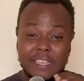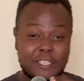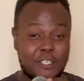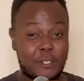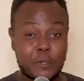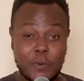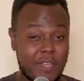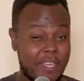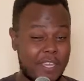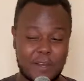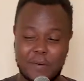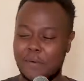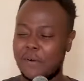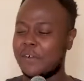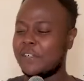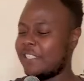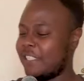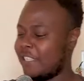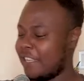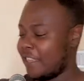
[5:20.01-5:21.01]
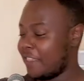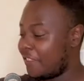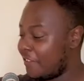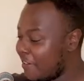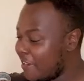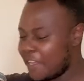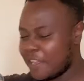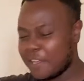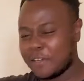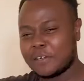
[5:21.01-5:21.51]
2-year-olds and
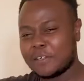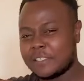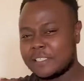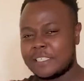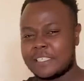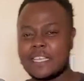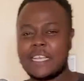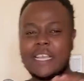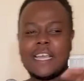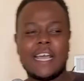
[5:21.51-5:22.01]
3-year-olds